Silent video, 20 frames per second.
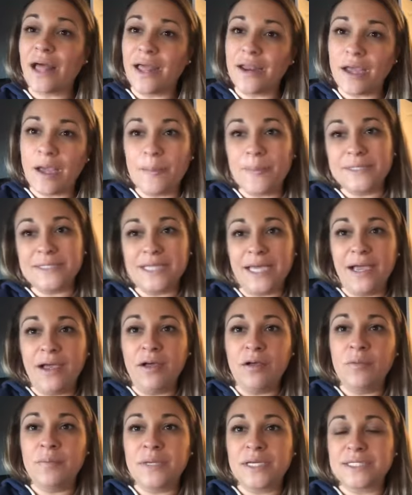lot of up and
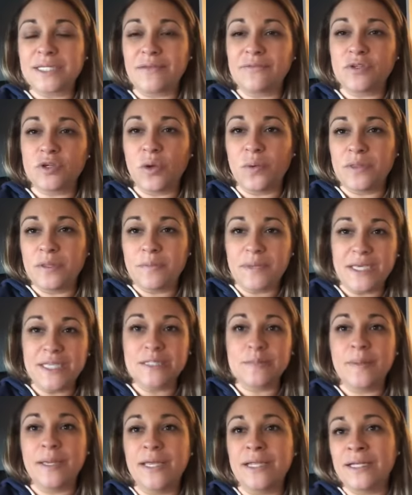down because I have to go in the
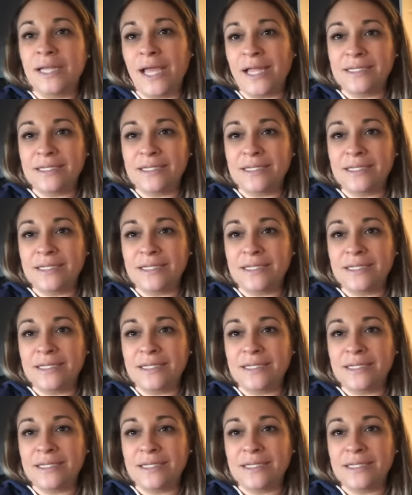basement